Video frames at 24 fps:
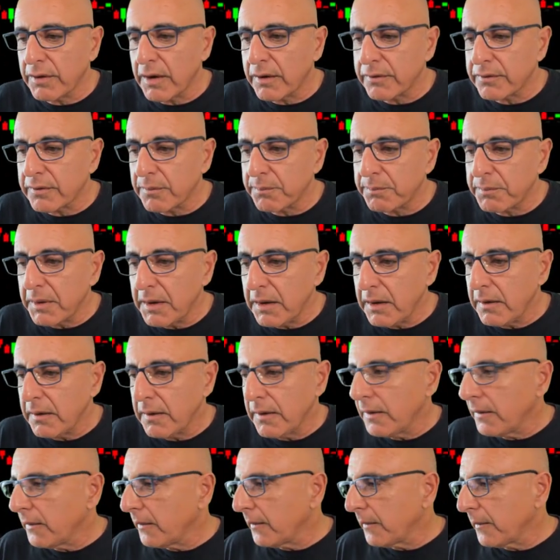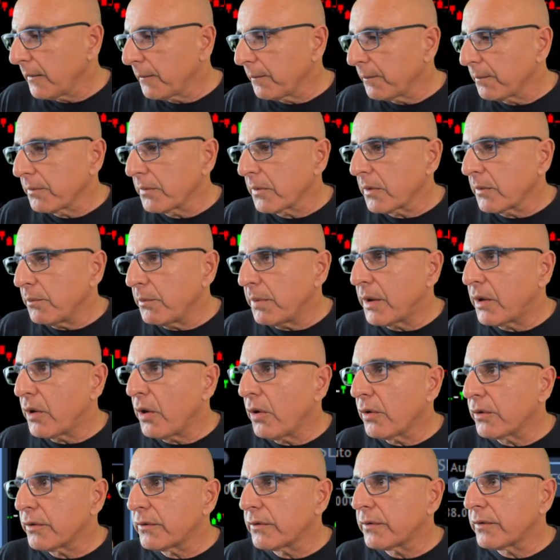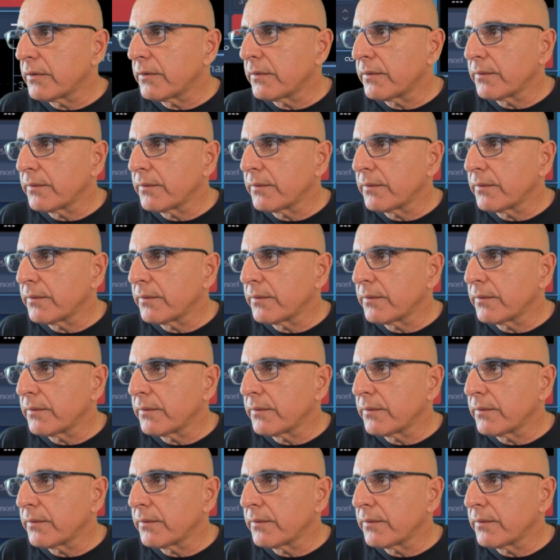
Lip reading: S&P, because